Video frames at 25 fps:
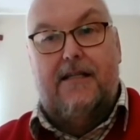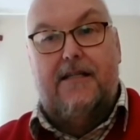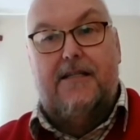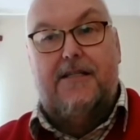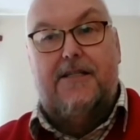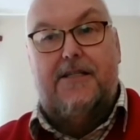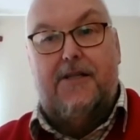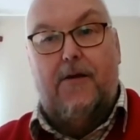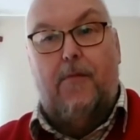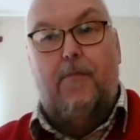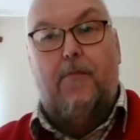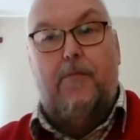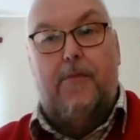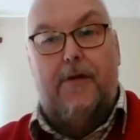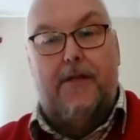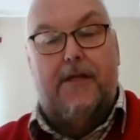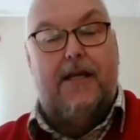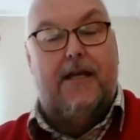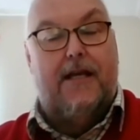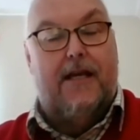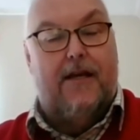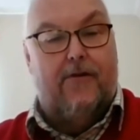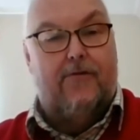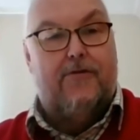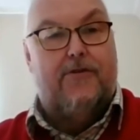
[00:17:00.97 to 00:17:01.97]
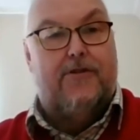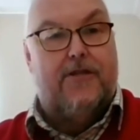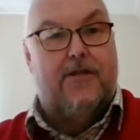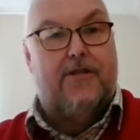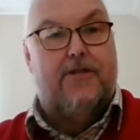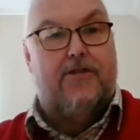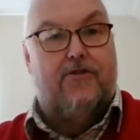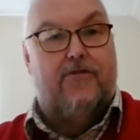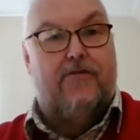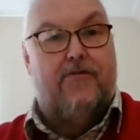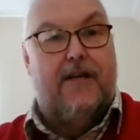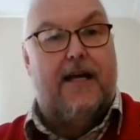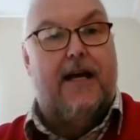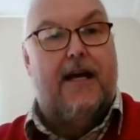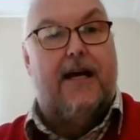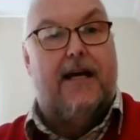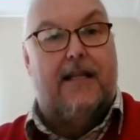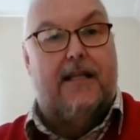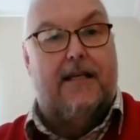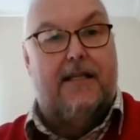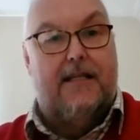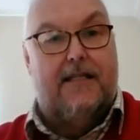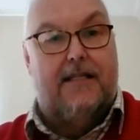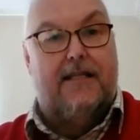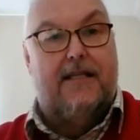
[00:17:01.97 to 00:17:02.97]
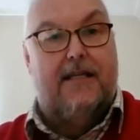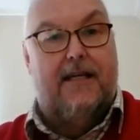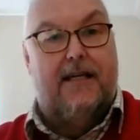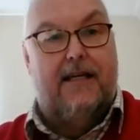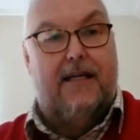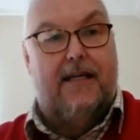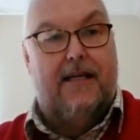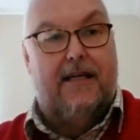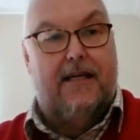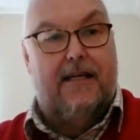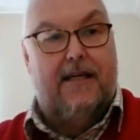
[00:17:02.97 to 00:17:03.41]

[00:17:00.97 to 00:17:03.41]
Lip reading: somebody else's reality.